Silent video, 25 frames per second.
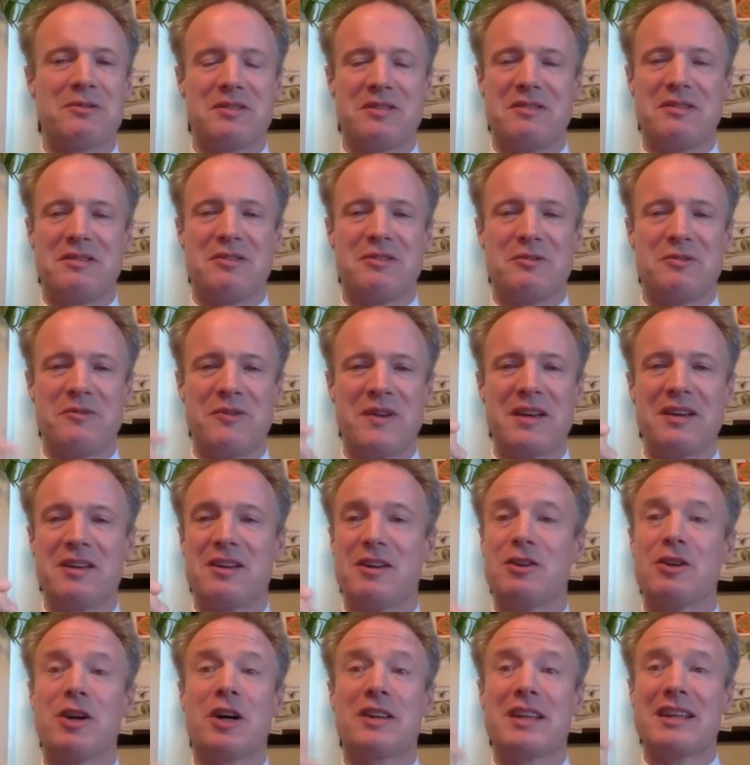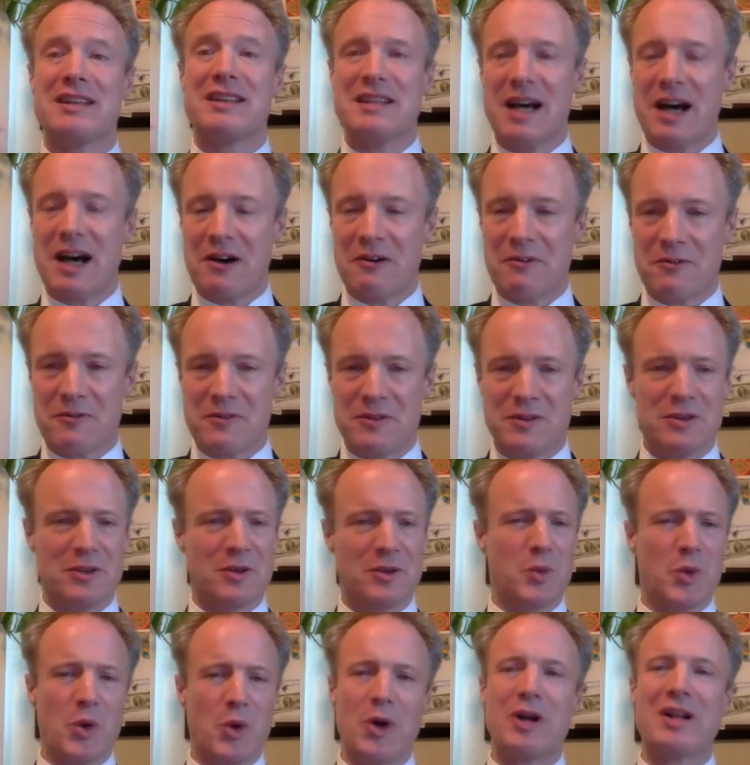You think you're not enough. You're
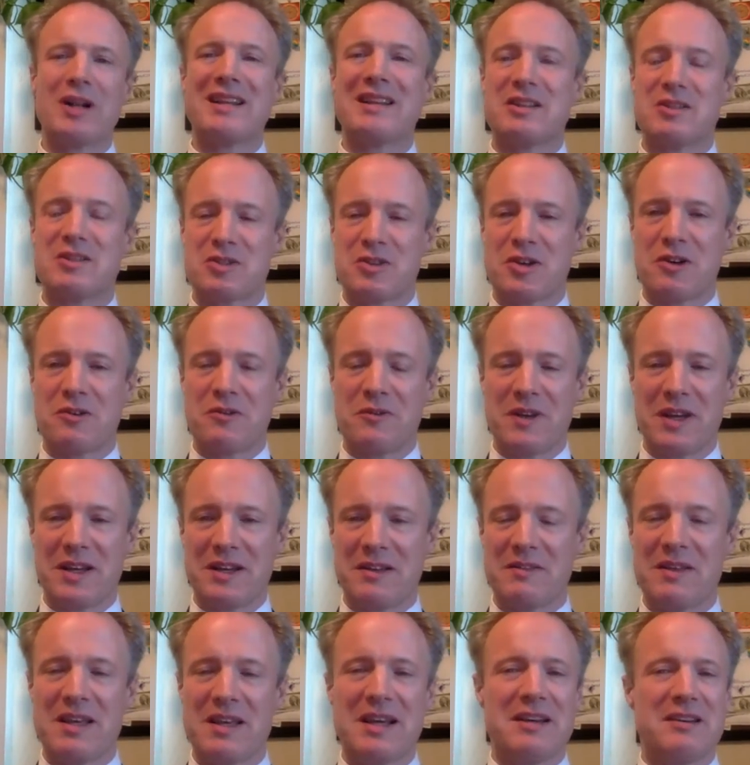not worthy and deserving.